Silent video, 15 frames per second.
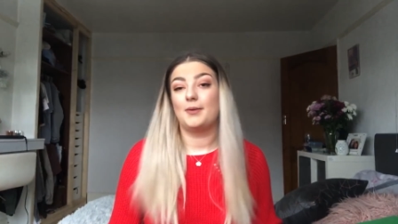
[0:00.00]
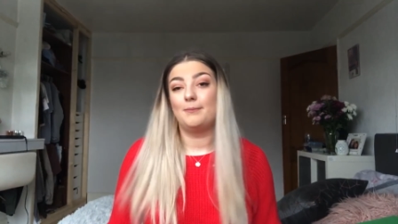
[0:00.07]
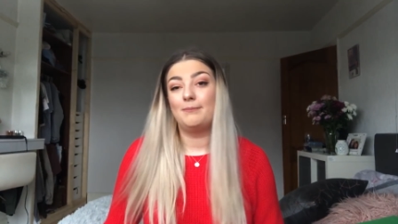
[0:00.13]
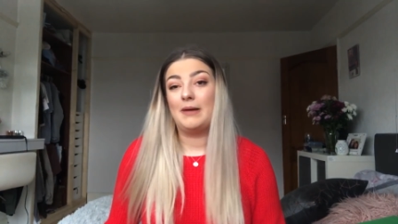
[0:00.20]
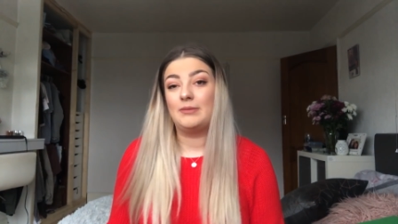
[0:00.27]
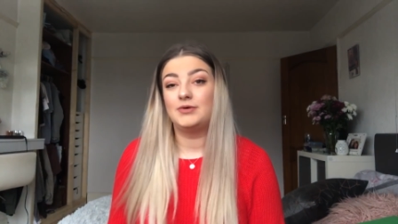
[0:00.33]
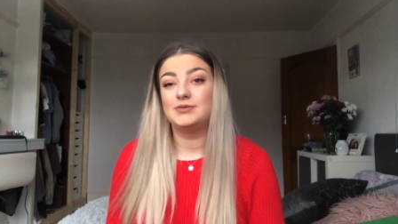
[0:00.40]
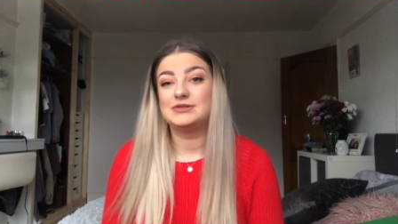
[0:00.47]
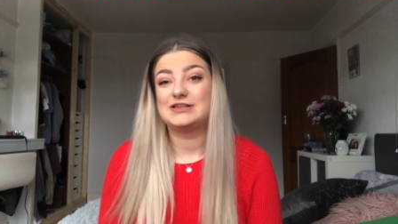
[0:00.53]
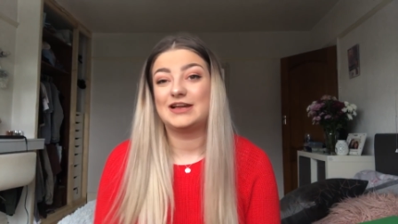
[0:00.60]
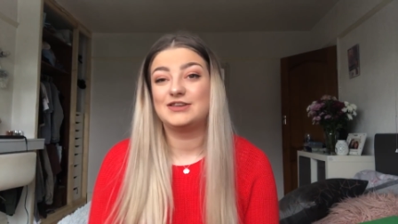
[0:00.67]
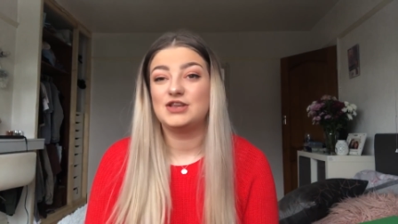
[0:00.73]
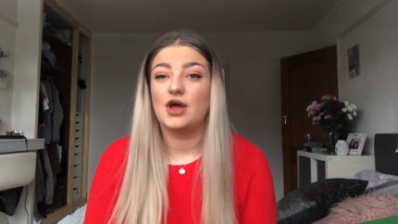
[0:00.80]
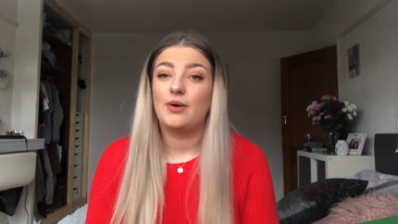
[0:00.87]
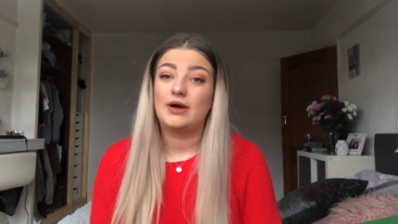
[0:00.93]
My mum and
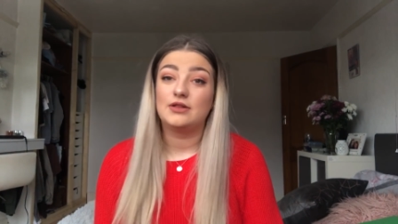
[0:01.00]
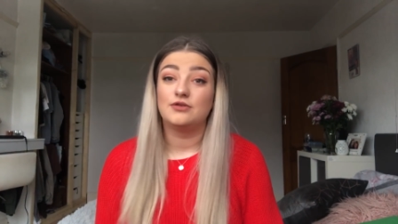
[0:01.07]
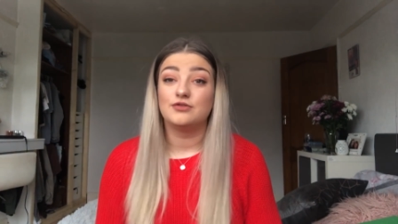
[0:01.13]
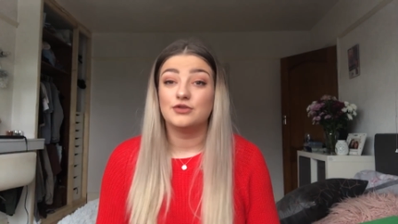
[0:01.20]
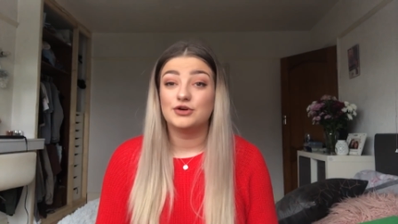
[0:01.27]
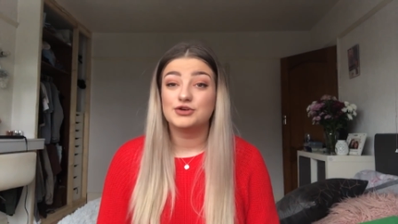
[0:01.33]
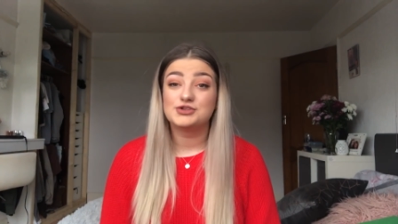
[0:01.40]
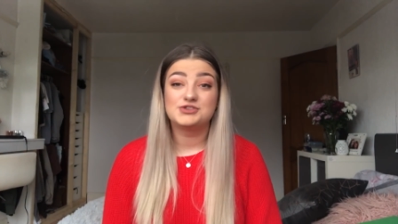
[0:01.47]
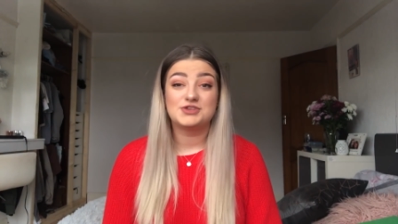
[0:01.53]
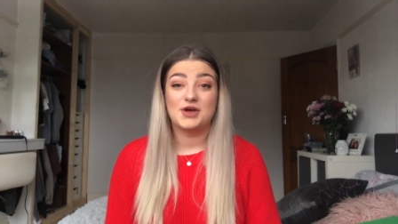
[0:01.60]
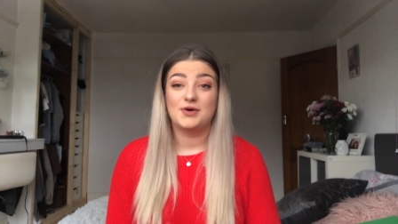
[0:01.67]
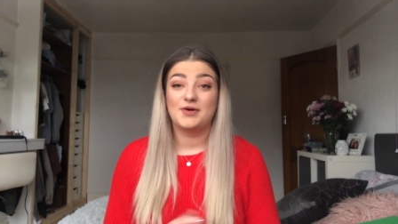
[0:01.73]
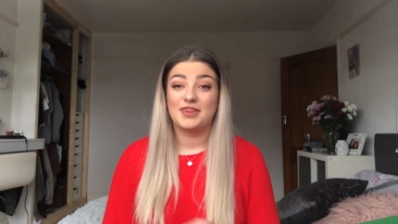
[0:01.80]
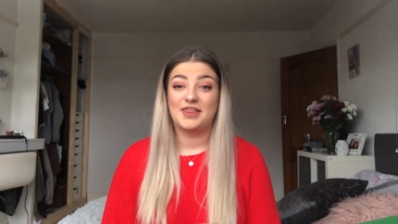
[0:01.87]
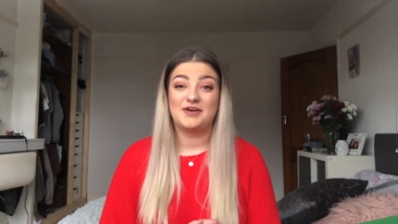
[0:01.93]
dad know I love Lush,
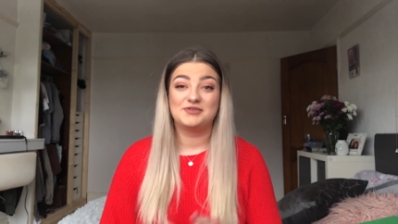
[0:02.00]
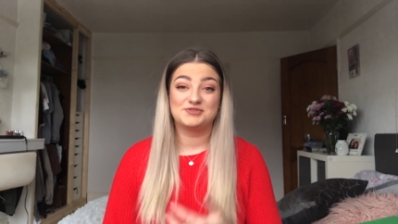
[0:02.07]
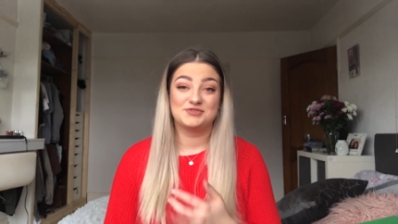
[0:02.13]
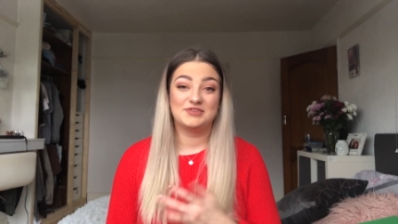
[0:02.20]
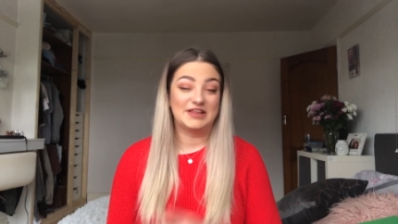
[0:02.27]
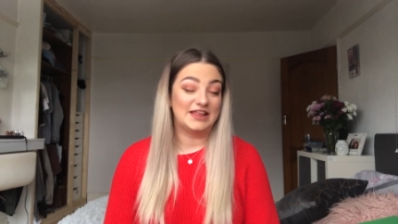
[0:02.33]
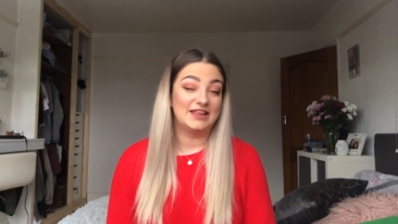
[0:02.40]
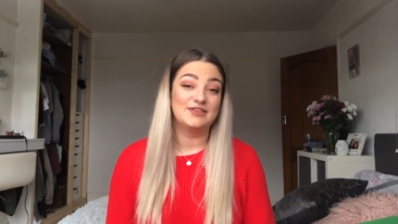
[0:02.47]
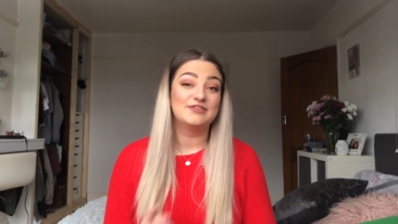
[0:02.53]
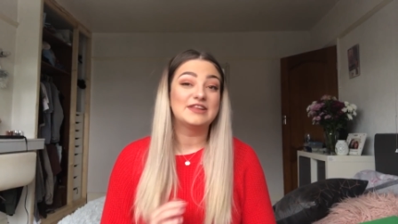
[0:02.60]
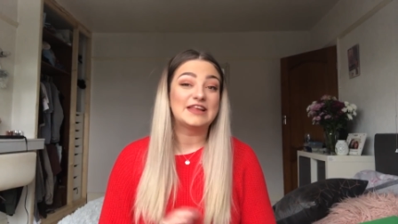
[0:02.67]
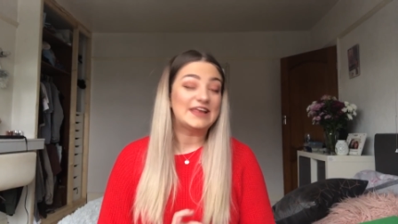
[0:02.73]
so that was a really lovely